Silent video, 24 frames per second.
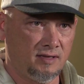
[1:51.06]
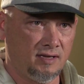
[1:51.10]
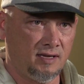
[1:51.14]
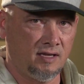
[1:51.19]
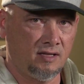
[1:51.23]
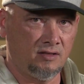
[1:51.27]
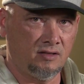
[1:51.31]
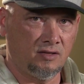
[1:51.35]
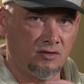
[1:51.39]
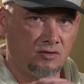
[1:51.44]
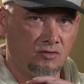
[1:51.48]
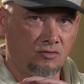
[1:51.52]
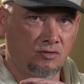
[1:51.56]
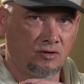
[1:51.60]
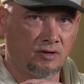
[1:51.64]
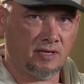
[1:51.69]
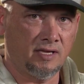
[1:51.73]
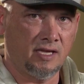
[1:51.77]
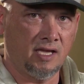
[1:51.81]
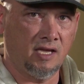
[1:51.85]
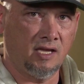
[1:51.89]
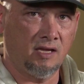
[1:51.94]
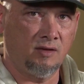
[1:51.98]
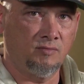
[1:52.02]
and the door
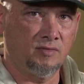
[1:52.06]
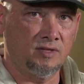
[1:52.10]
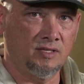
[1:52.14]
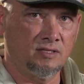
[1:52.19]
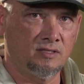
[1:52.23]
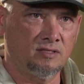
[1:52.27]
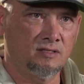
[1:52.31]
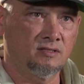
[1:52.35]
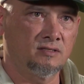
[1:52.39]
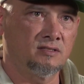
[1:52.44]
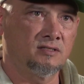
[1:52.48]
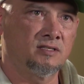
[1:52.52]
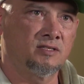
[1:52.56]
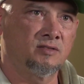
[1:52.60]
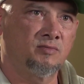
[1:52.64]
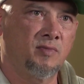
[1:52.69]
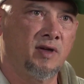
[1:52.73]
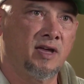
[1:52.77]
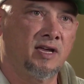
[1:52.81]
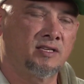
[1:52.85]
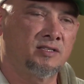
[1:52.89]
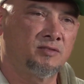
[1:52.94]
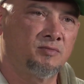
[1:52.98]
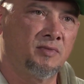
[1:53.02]
came and
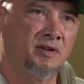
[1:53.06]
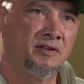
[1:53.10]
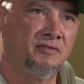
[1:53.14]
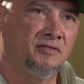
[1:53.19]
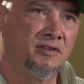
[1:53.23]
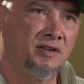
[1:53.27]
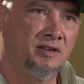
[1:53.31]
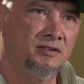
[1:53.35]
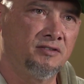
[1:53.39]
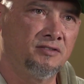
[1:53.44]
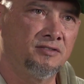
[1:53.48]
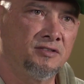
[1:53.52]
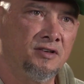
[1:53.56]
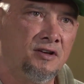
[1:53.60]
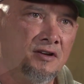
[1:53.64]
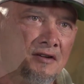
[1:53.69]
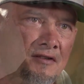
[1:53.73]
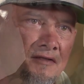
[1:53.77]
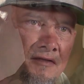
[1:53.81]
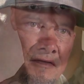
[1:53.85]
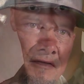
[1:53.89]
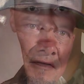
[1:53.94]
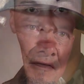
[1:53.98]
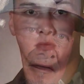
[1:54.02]
smashed my fingers
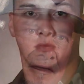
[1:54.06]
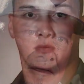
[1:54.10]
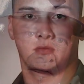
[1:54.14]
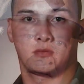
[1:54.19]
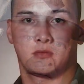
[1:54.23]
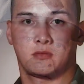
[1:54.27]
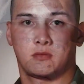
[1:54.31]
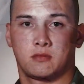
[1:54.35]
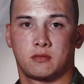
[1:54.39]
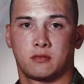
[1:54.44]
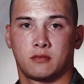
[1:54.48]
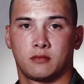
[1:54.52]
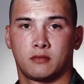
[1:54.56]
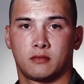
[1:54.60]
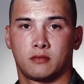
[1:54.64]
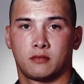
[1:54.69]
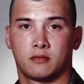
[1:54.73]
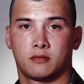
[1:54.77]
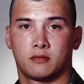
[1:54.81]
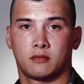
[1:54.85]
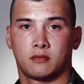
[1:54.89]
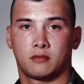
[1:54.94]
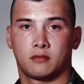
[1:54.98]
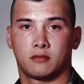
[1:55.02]
off.
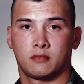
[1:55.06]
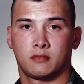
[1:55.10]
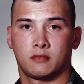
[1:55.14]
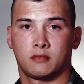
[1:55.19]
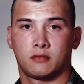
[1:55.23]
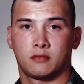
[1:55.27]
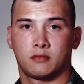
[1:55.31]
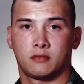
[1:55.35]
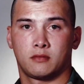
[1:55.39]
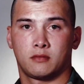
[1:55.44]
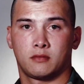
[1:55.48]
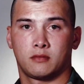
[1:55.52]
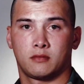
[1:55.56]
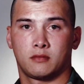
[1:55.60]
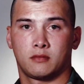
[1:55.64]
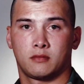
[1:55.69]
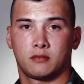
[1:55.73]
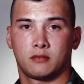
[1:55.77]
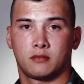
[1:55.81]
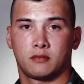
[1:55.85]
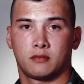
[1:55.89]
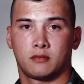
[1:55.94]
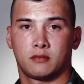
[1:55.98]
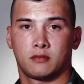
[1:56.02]
The only
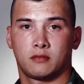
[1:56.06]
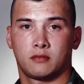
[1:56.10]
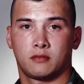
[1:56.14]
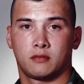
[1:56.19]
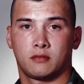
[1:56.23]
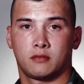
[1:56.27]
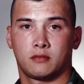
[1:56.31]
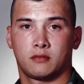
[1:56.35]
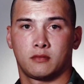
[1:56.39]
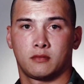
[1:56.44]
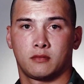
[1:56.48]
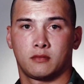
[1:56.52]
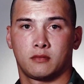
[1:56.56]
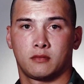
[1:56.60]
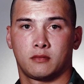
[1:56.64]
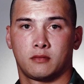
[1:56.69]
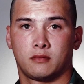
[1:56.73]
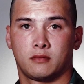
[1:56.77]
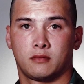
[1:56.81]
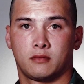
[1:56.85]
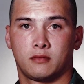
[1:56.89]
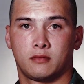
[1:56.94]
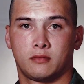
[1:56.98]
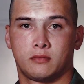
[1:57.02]

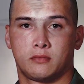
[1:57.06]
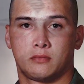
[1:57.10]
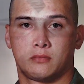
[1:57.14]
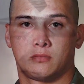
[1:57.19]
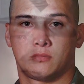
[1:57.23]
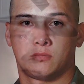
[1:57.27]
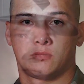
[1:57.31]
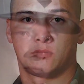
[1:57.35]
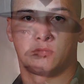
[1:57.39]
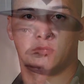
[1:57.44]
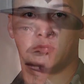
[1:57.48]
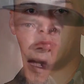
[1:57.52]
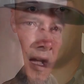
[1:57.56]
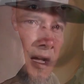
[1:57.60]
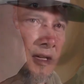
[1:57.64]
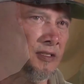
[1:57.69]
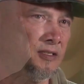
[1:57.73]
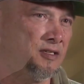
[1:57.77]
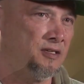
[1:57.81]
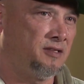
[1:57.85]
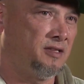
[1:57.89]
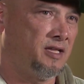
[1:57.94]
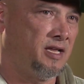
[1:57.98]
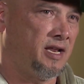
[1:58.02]
job and
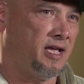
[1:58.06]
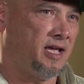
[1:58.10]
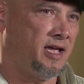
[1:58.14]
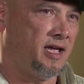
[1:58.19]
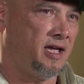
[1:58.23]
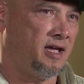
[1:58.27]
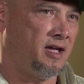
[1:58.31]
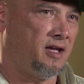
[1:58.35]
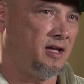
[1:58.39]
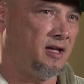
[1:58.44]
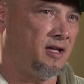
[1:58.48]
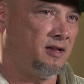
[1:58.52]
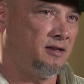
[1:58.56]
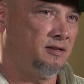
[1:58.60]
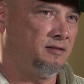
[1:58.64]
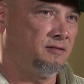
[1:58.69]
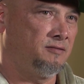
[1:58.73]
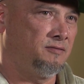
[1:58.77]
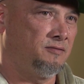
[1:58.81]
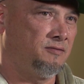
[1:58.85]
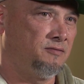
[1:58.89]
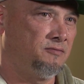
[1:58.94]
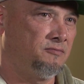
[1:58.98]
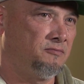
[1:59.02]
passion that I had
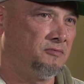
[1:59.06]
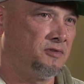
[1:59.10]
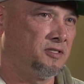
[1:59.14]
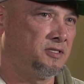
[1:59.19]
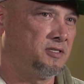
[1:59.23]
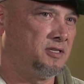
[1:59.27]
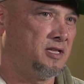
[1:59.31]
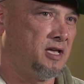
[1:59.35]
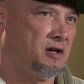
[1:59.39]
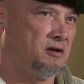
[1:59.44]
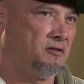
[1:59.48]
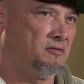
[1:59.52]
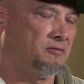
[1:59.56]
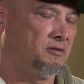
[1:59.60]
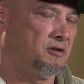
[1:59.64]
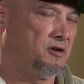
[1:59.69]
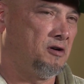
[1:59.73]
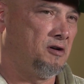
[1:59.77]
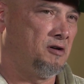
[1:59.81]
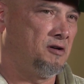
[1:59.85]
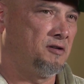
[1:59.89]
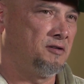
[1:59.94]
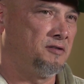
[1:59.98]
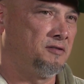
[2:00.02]
was now
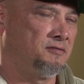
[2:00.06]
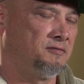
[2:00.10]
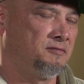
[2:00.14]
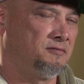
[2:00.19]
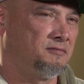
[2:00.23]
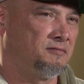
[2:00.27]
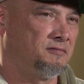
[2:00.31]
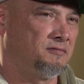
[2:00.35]
gone.